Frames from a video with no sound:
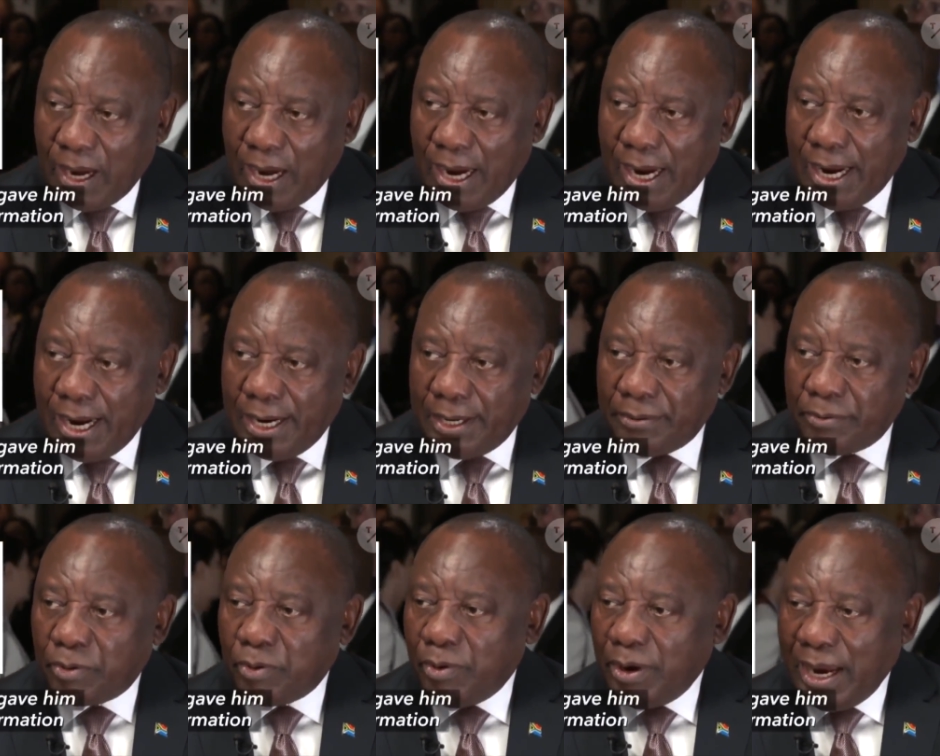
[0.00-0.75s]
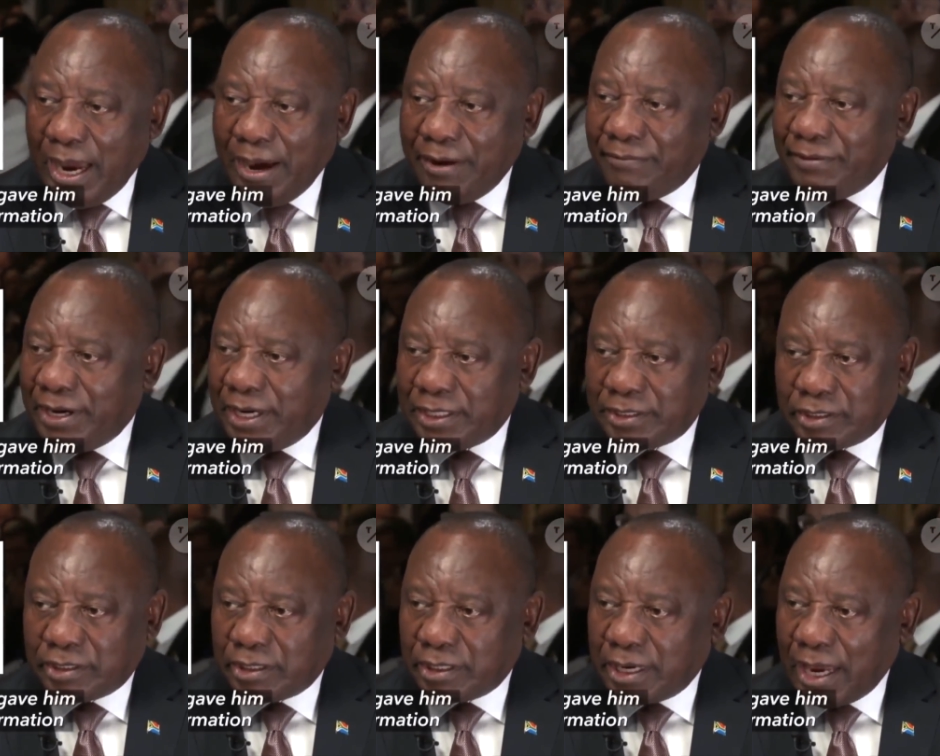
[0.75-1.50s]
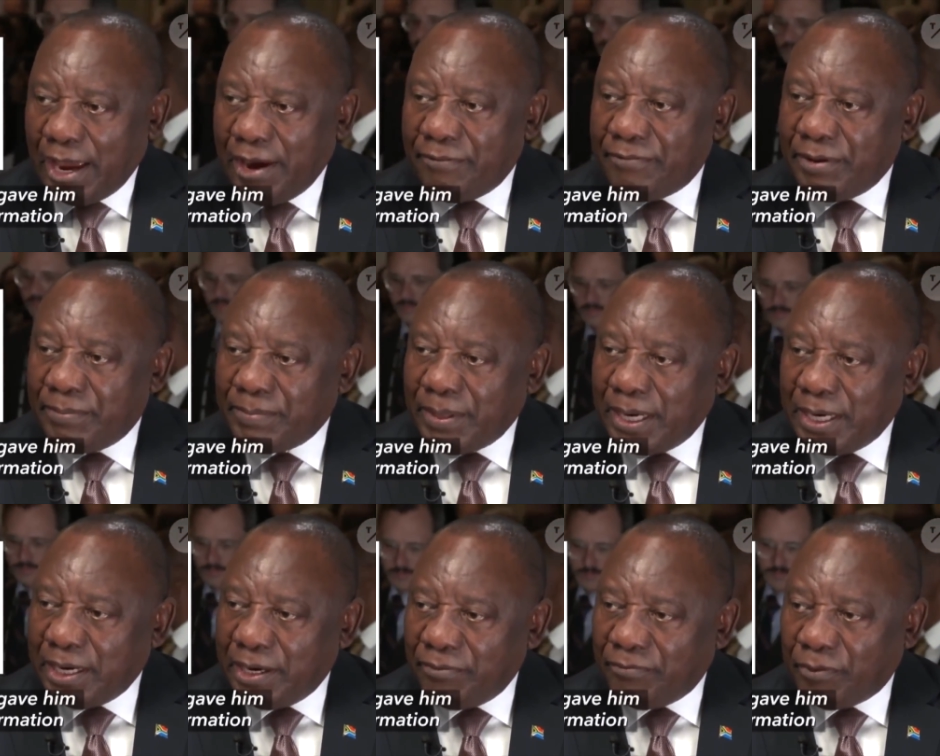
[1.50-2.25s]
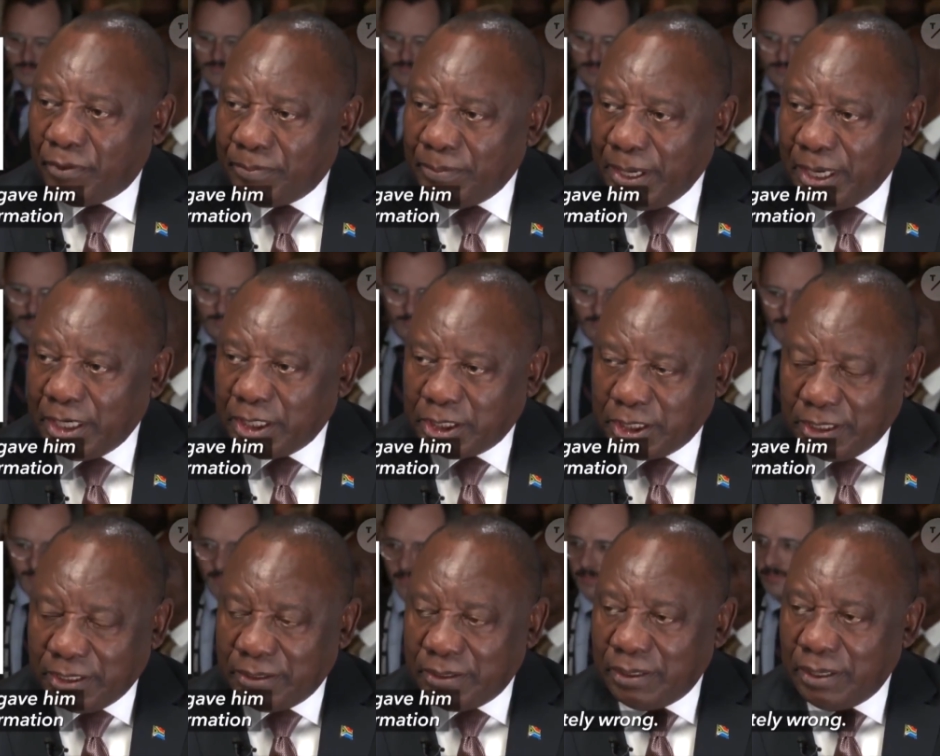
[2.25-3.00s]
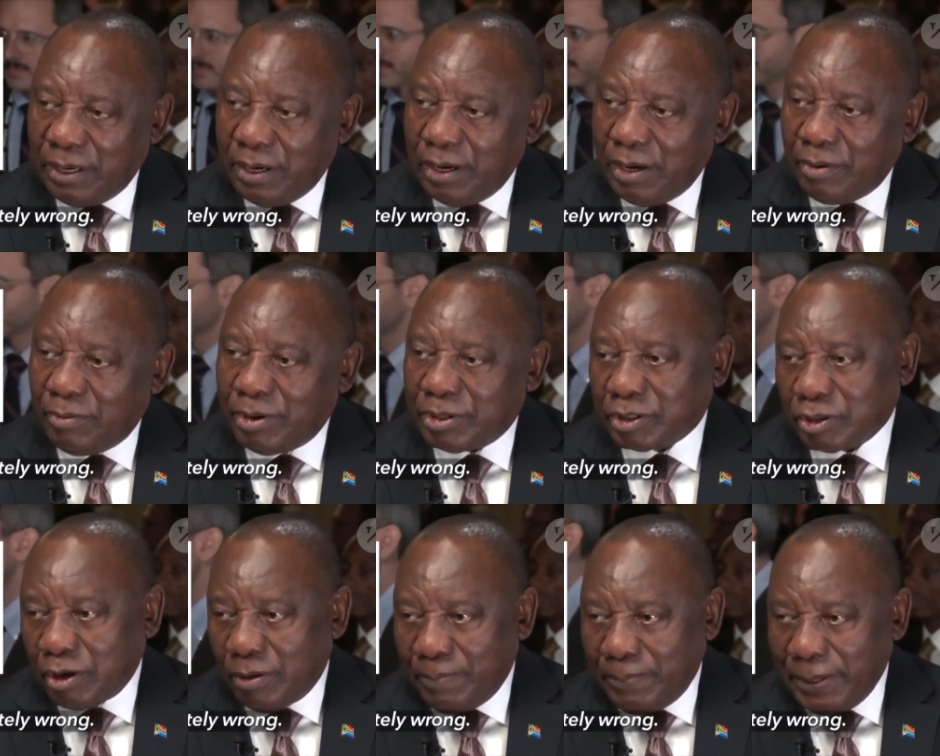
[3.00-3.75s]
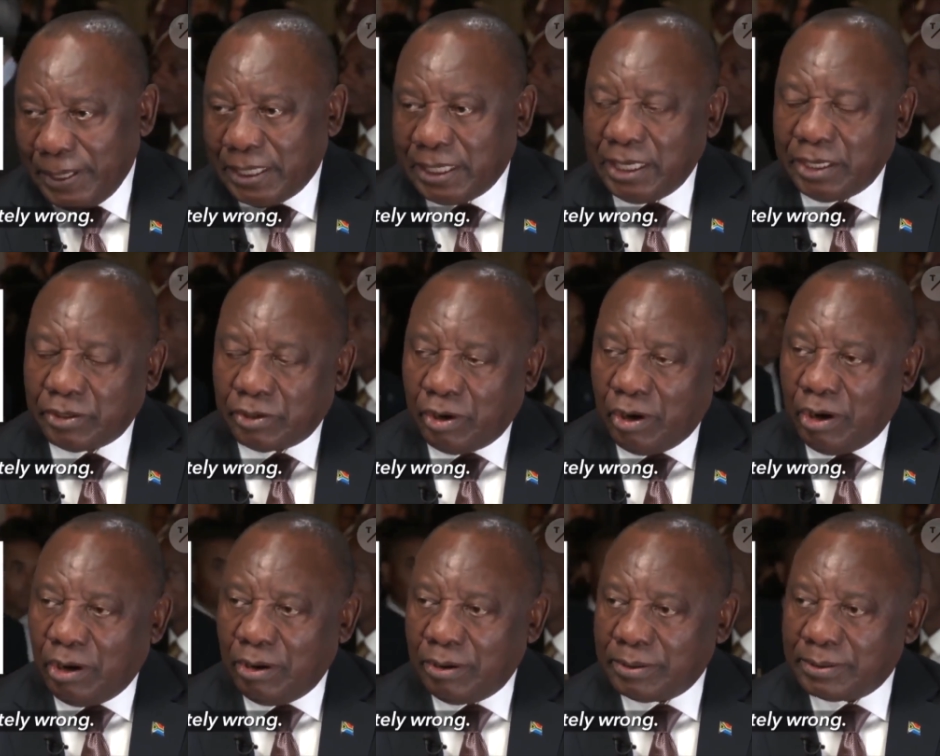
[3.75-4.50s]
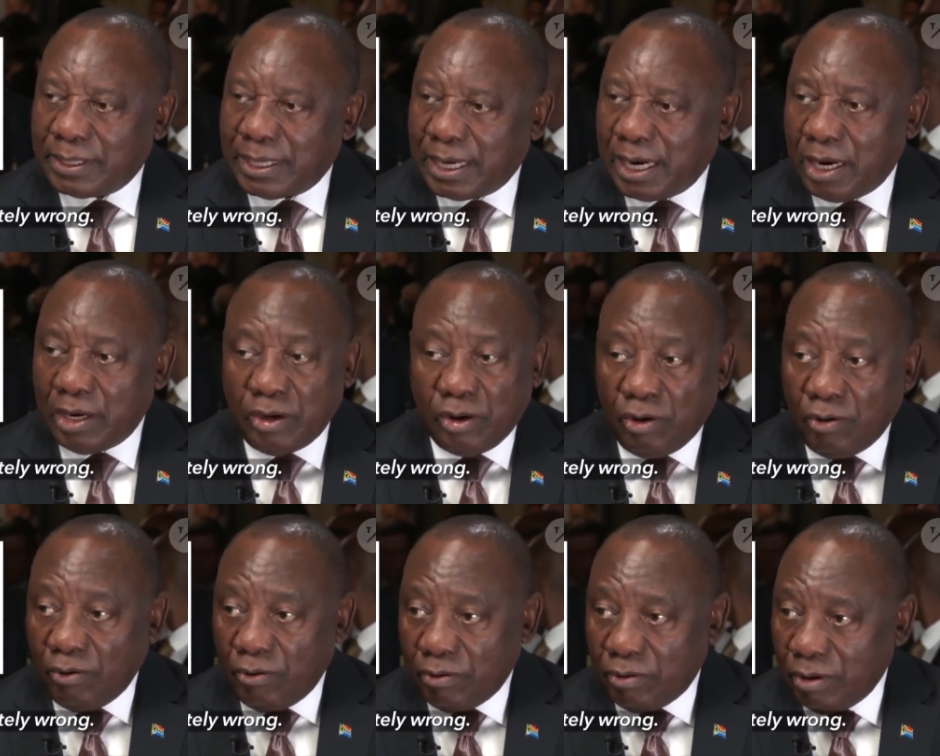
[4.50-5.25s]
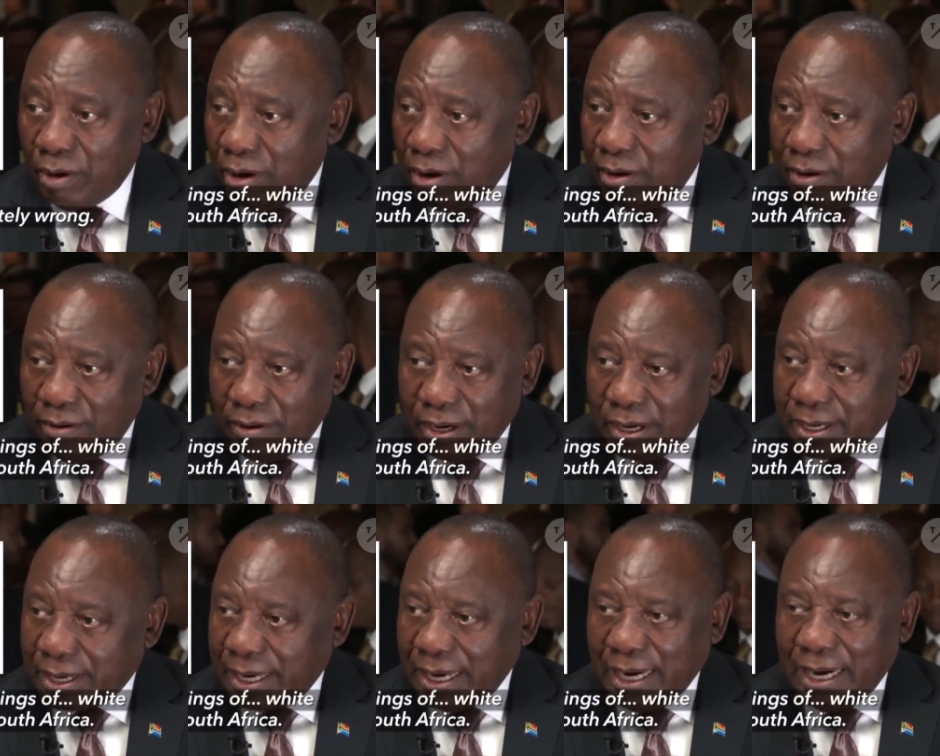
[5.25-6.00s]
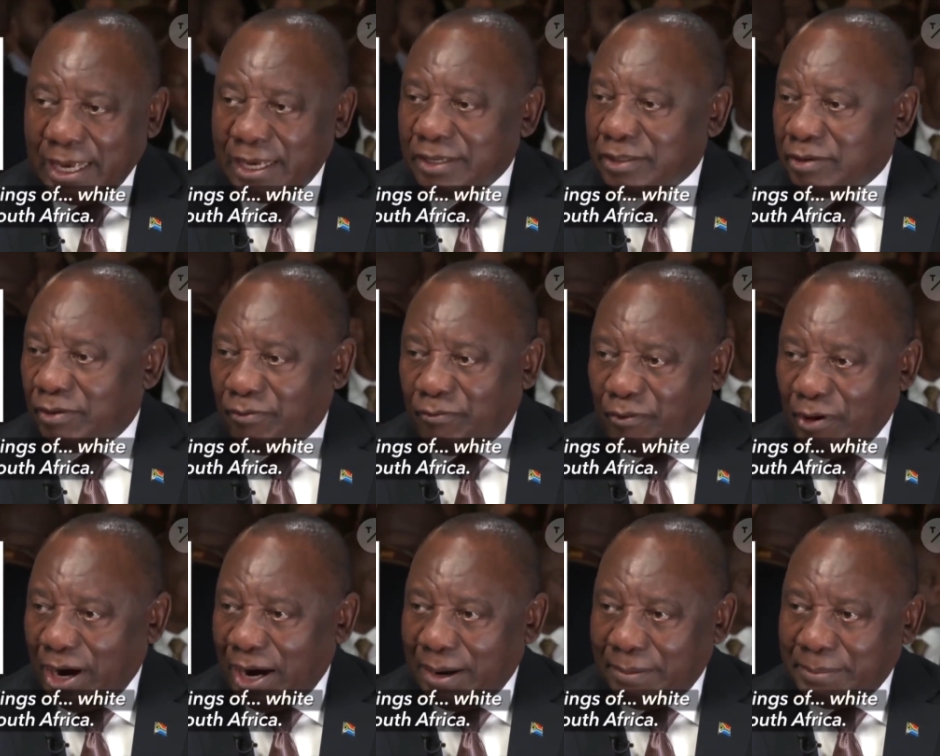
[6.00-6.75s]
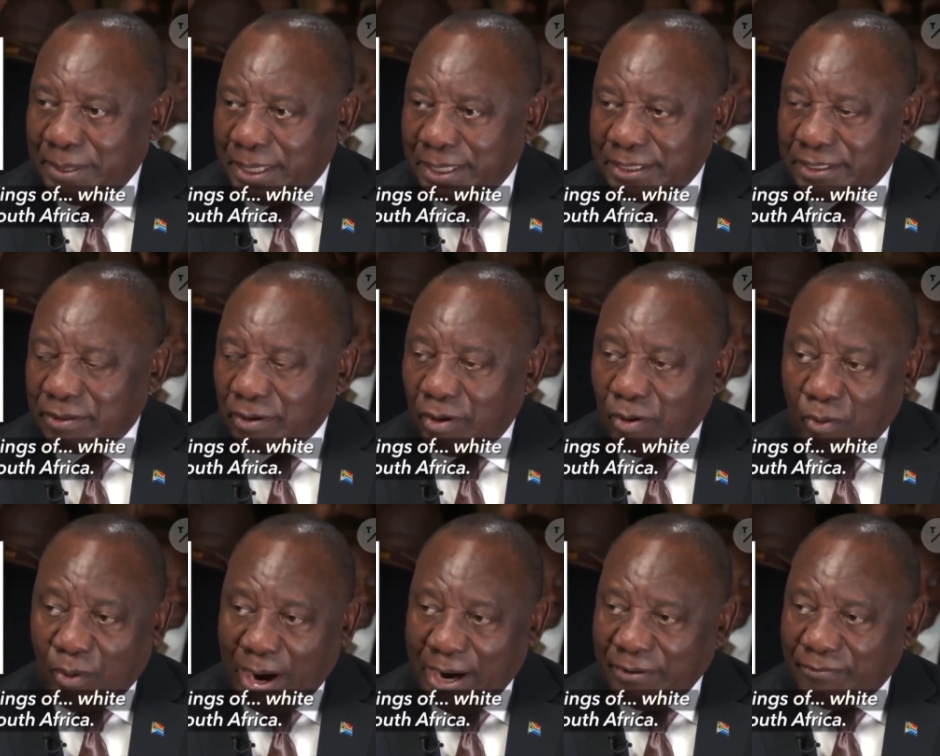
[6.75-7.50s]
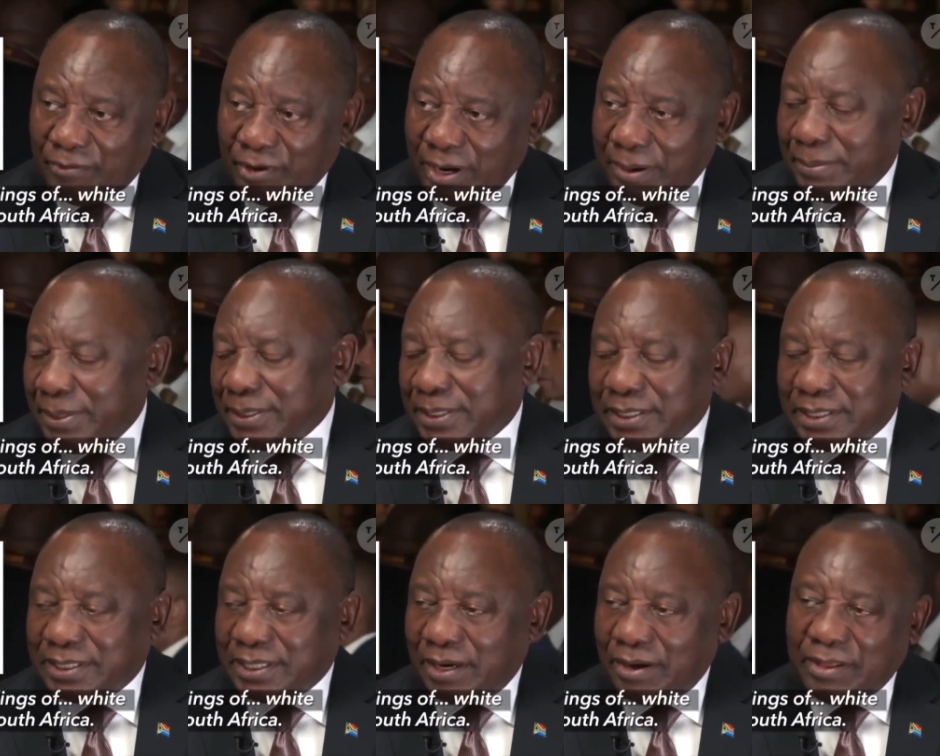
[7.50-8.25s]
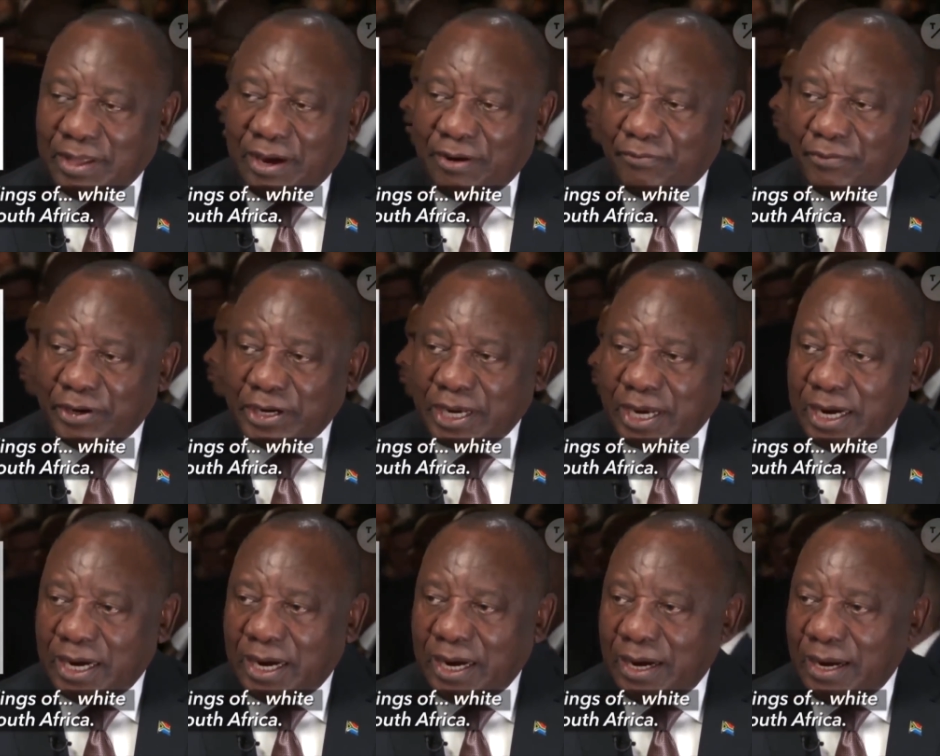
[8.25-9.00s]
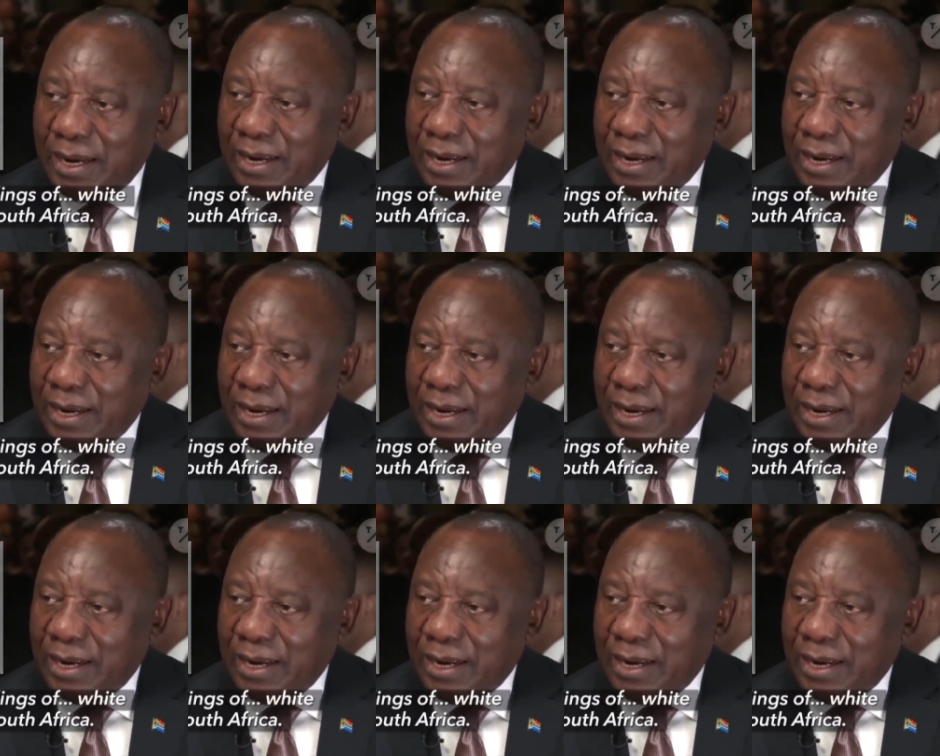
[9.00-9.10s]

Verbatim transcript: And whoever gave him that information was completely wrong. There are no killings of farmers or white farmers in South Africa.